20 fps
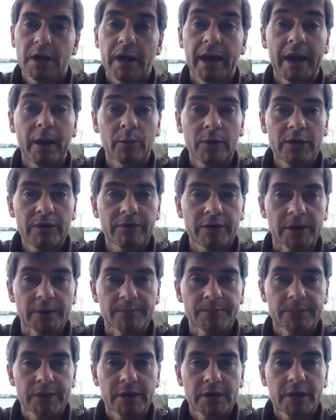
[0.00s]
However,
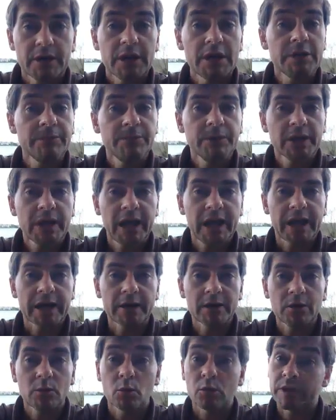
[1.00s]
if you
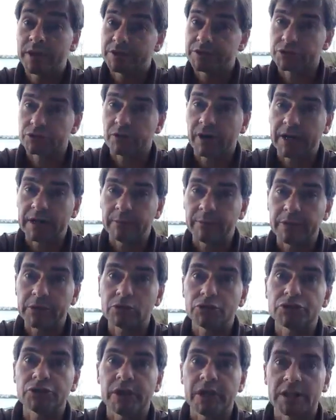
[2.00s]
can, well, that's great
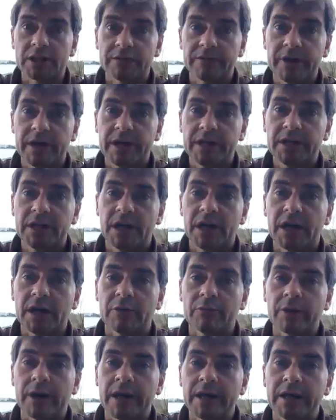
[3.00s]
because you're elevating your
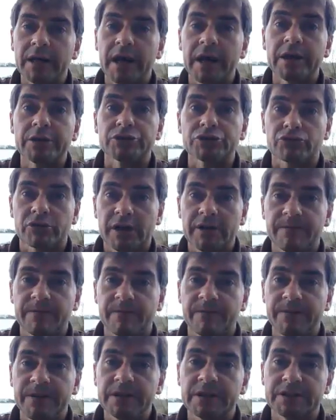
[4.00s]
heart rate and it's great for
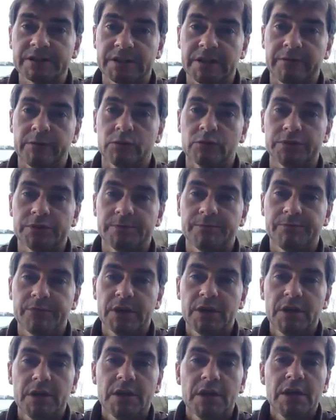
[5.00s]
fitness levels.
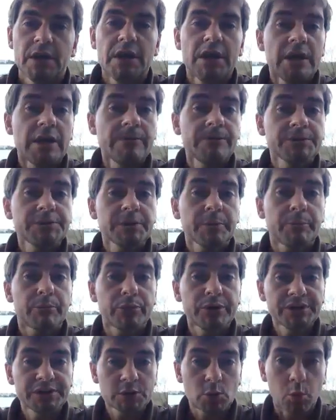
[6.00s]
If it's a
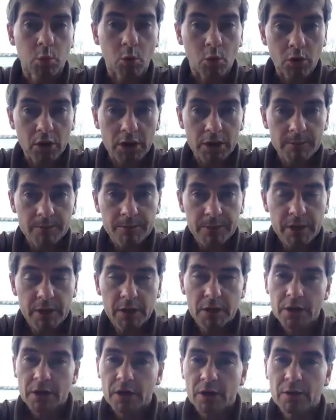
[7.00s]
brisk walk,
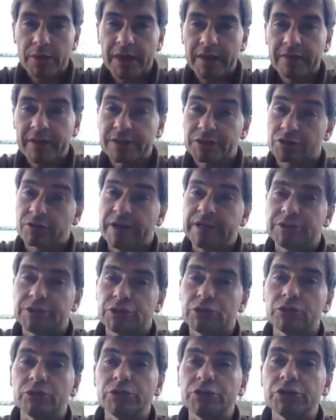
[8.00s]
then that's great
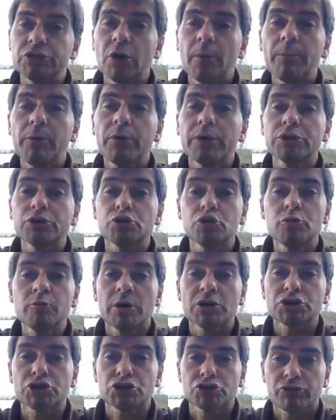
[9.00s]
too. You're not putting too
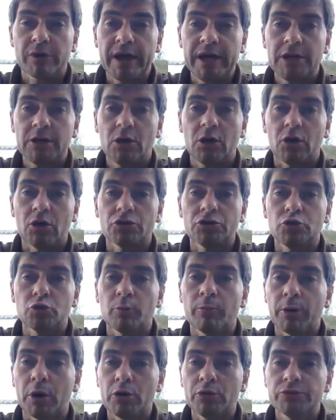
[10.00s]
much strain on your
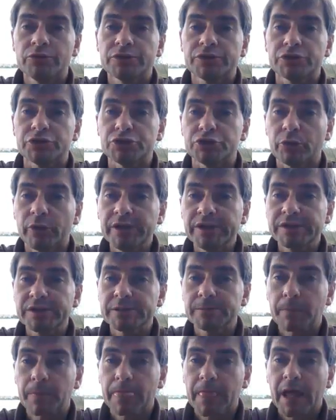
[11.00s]
bones and
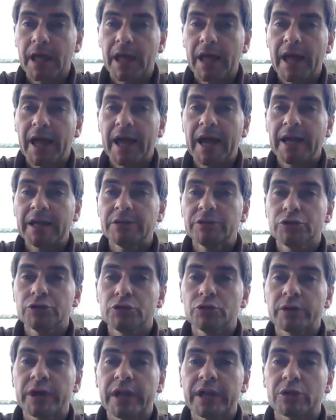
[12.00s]
joints, and
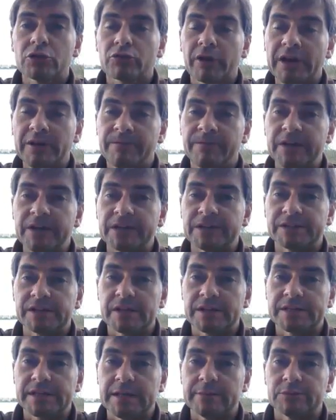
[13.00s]
you're getting great fitness at
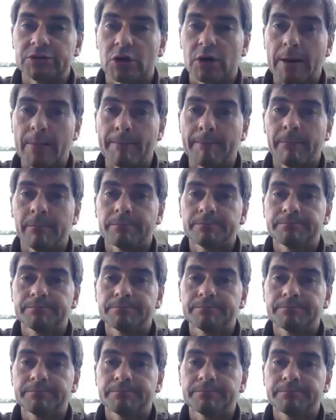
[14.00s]
the same time.